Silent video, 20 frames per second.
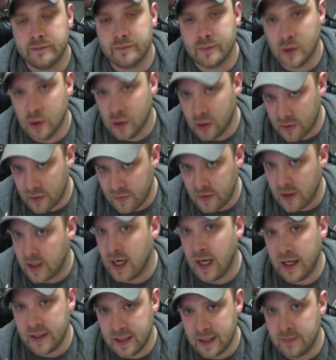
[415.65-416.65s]
look for a
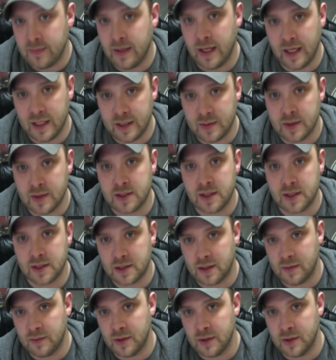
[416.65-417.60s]
content management system.